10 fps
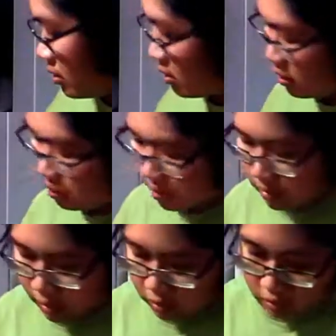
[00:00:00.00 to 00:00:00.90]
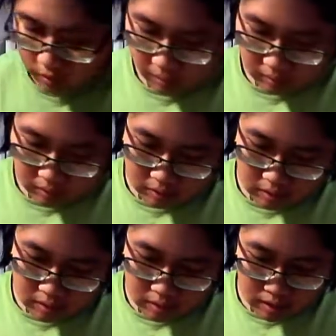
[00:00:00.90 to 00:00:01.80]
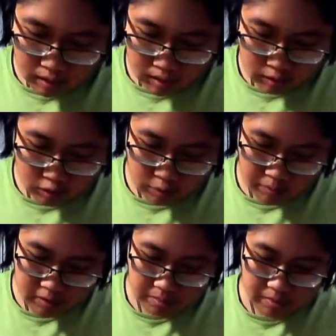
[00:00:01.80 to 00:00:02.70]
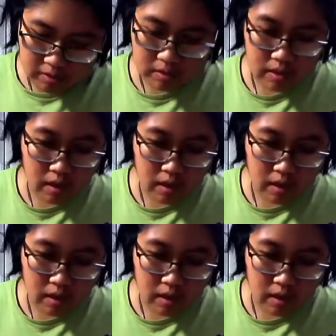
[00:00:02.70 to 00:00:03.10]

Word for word: This one's an interesting one. This is uh, the Chupa Chups,